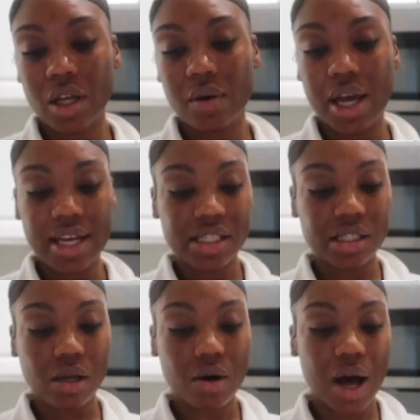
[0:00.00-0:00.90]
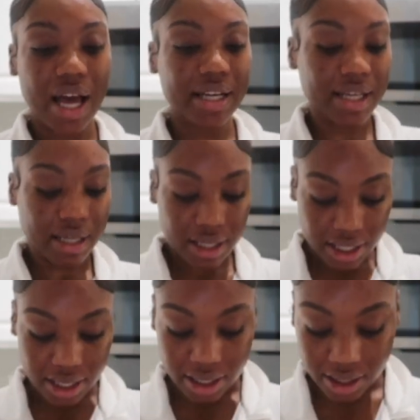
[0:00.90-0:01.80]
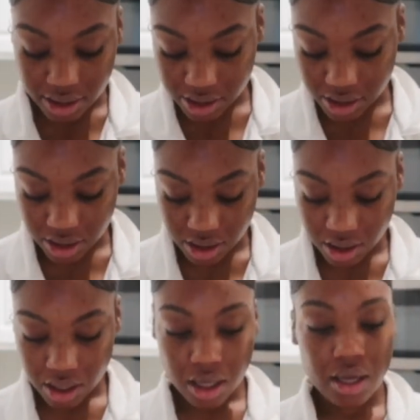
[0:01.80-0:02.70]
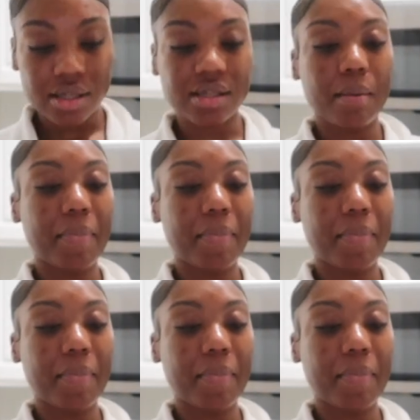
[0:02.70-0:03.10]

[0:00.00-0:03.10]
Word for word: Okay, so I did get some